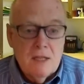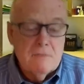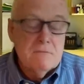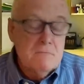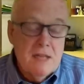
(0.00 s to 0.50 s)

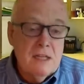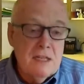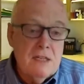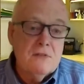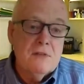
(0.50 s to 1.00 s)
and
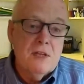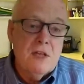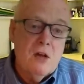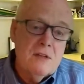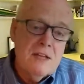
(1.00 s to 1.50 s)
leave,
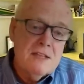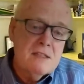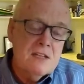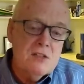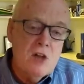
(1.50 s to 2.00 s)
and
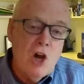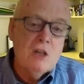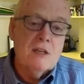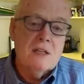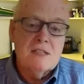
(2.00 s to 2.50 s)
that's hard,
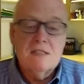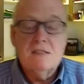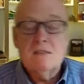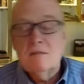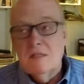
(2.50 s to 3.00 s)
because
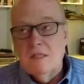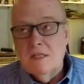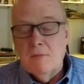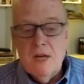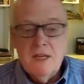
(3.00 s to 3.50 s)
it's
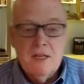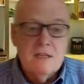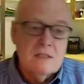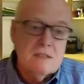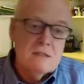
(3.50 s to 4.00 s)
money,
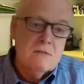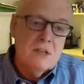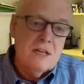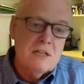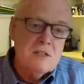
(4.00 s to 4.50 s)
that's
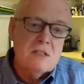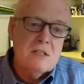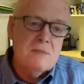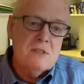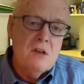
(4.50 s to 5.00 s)

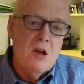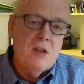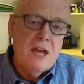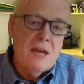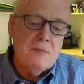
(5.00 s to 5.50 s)
relationships and all
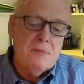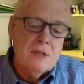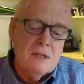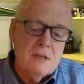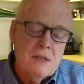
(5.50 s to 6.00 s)
that. But
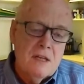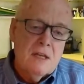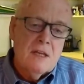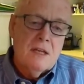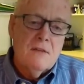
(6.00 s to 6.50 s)

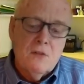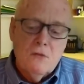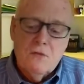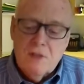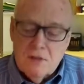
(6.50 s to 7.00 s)
if you
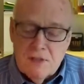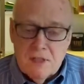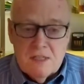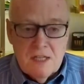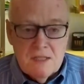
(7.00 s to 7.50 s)
feel that
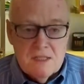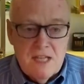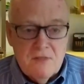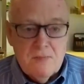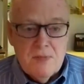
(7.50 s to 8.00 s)
it's
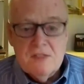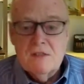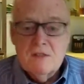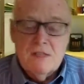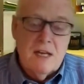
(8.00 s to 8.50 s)
unsafe based on
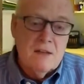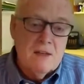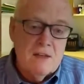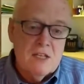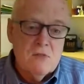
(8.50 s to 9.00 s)
kind of the
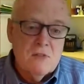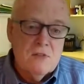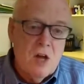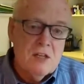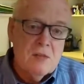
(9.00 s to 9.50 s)
things we've
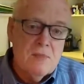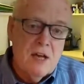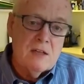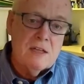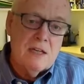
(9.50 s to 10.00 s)
talked
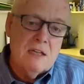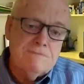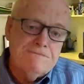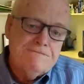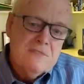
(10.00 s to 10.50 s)
about,
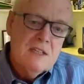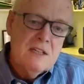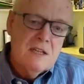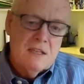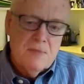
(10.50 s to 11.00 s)

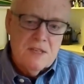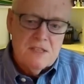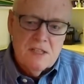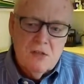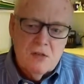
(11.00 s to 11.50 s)
the best
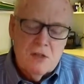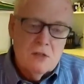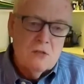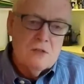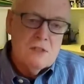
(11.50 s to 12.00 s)
thing you can
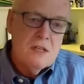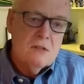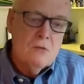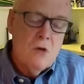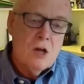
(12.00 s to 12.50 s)
do is
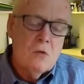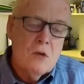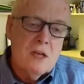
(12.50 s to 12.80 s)
walk away.